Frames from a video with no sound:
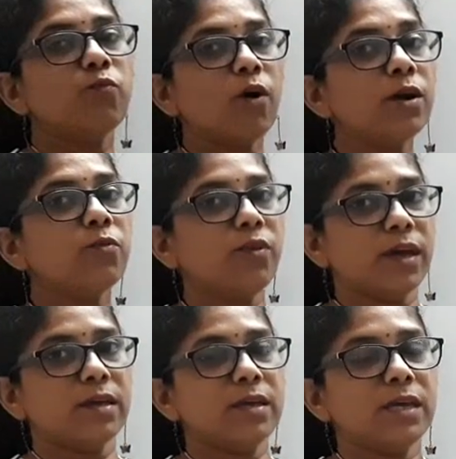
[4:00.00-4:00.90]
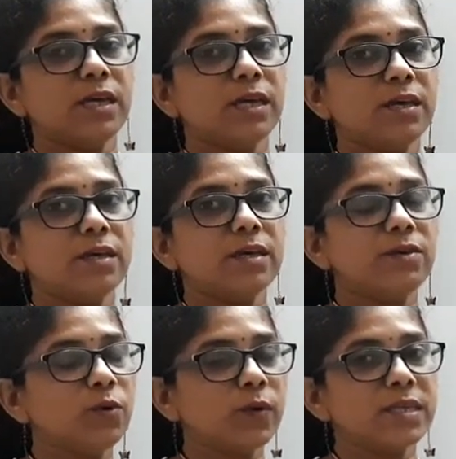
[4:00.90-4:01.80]
what way
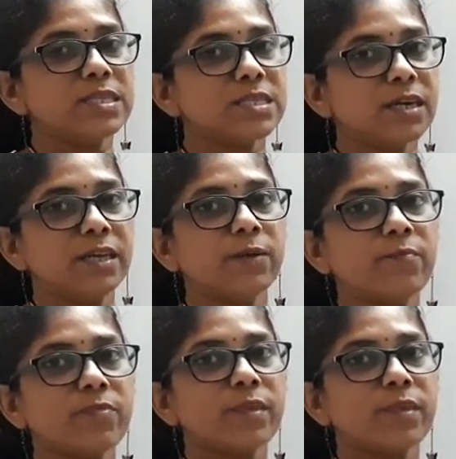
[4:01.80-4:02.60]
you can study